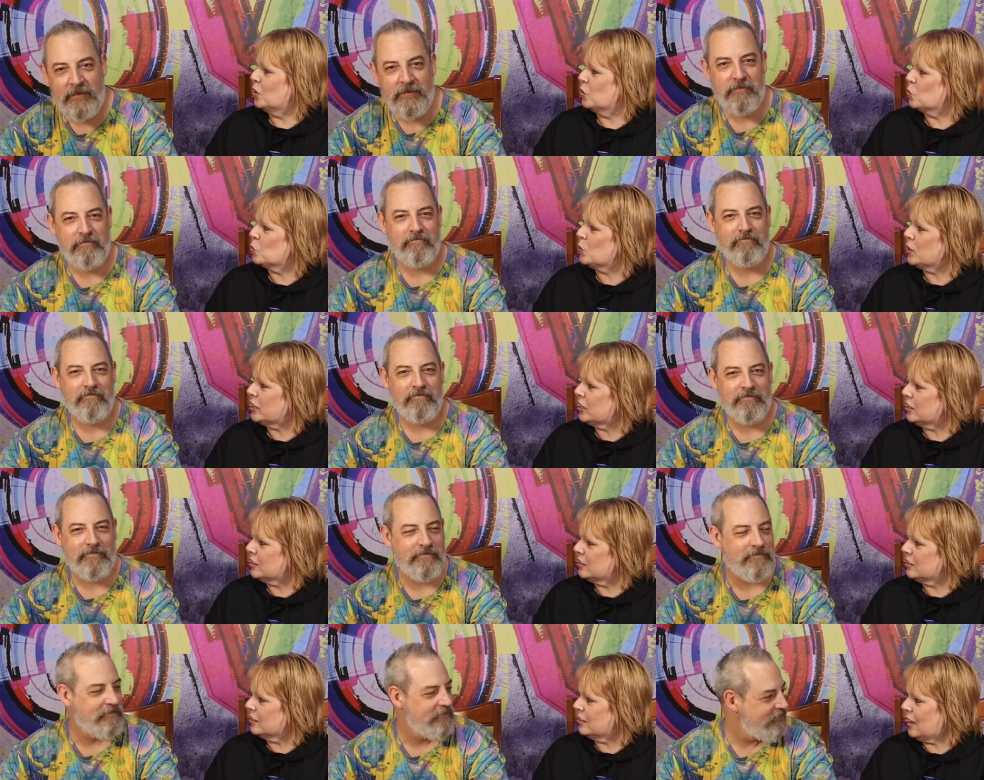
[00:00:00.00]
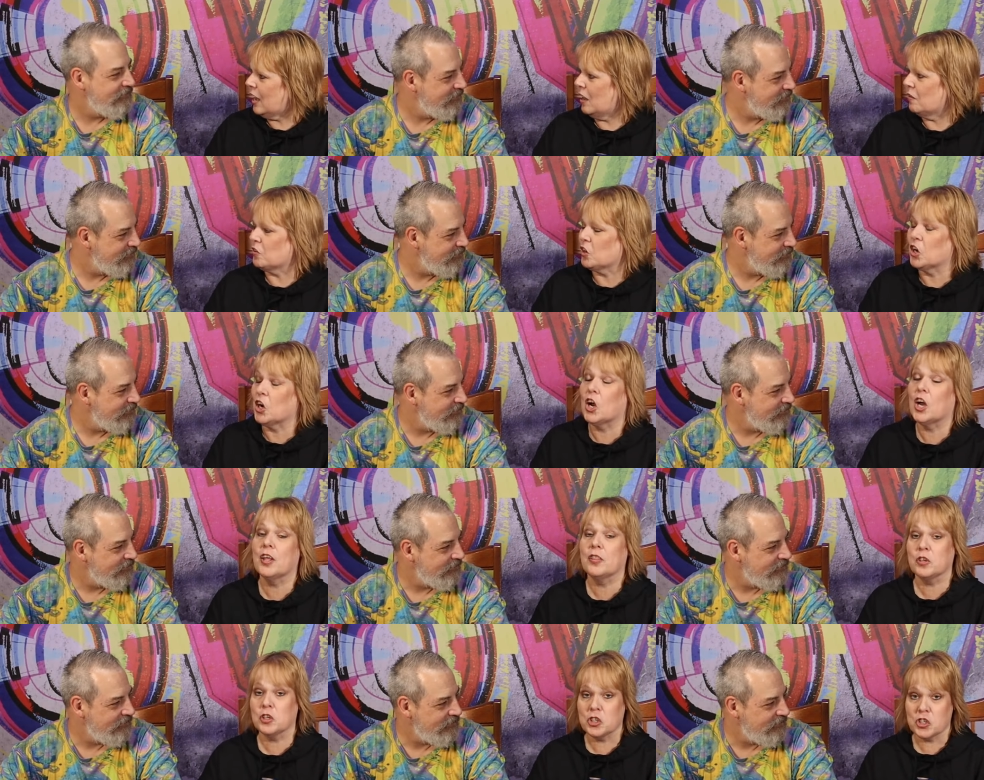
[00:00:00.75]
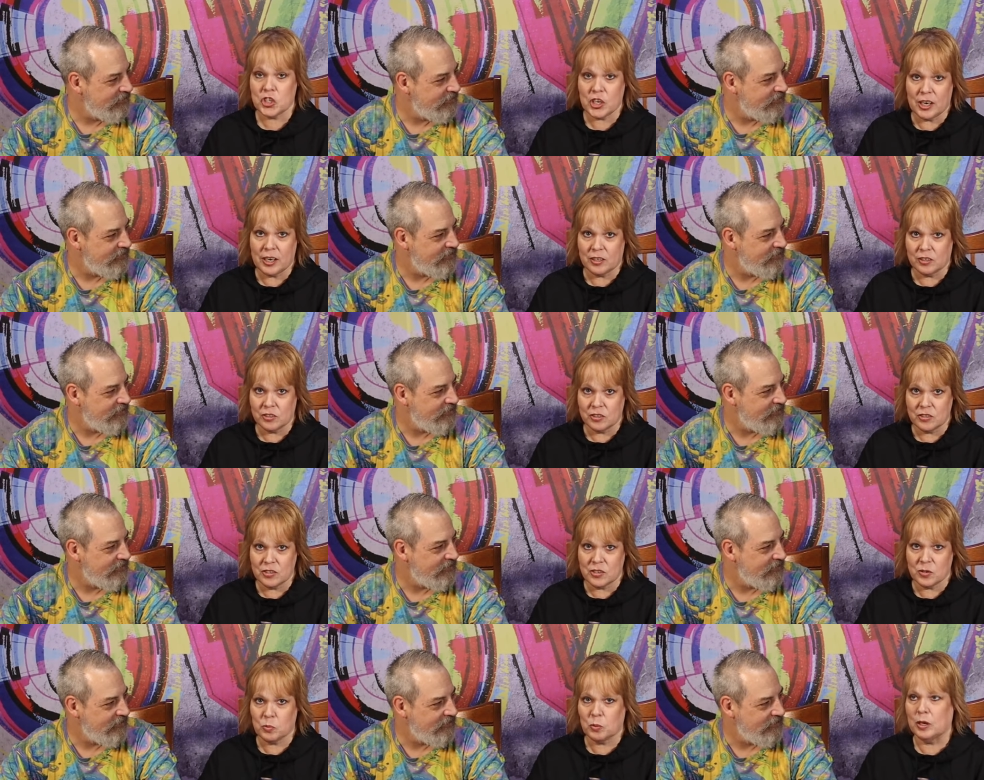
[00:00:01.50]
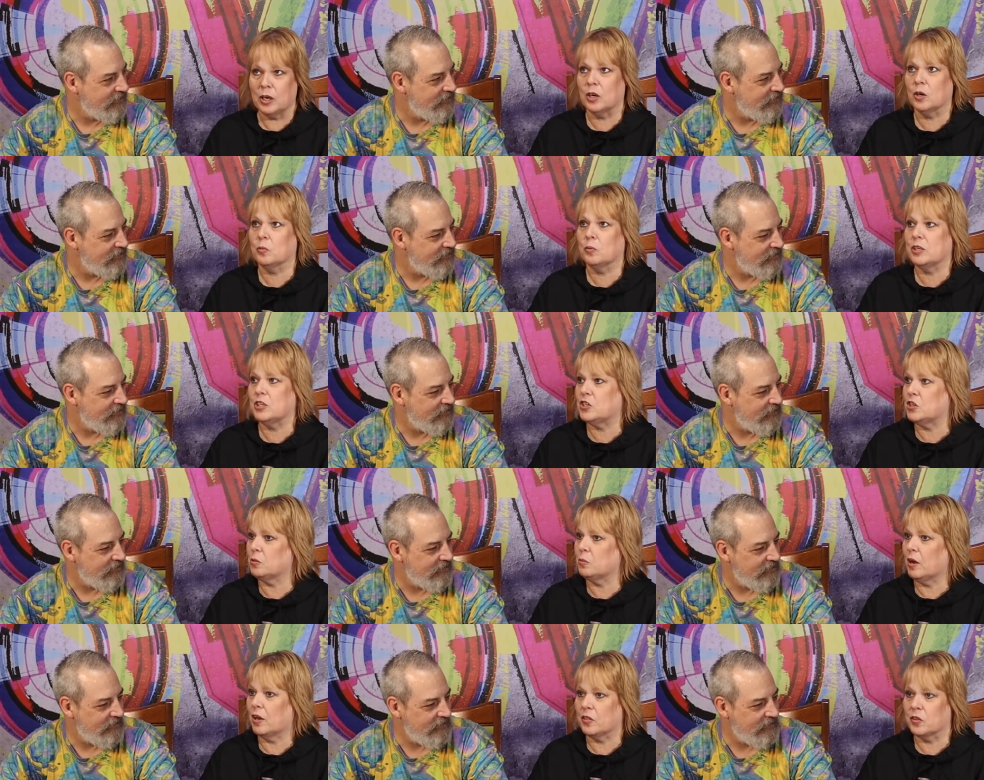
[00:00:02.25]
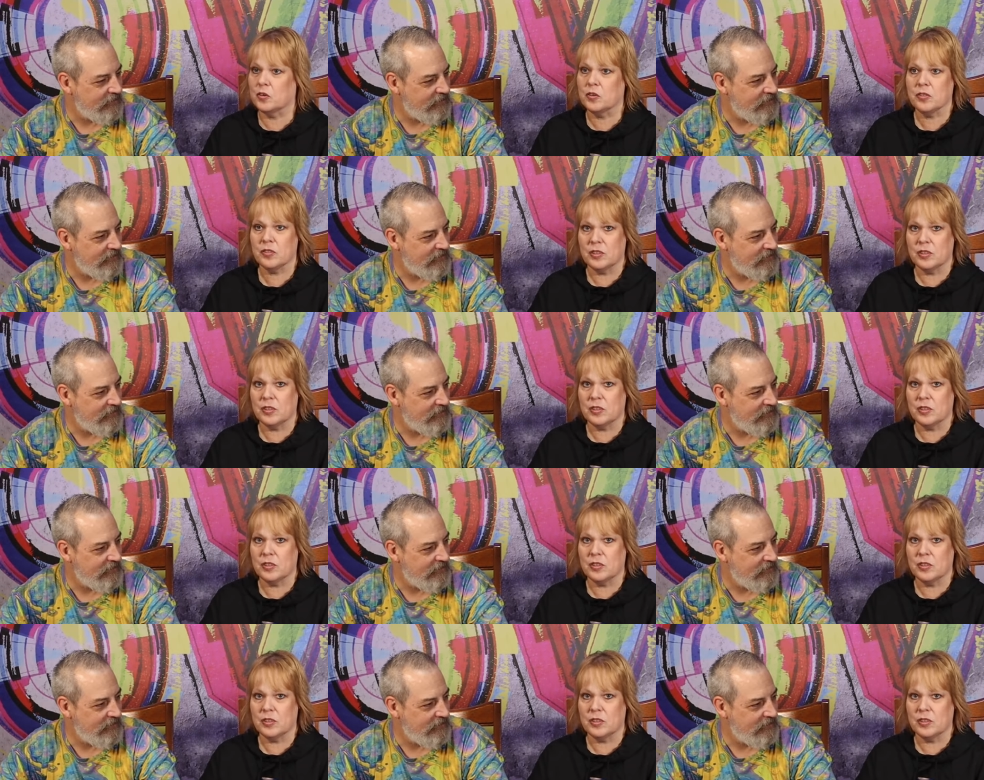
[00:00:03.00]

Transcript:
Speaker 1: We have our other channels where we do other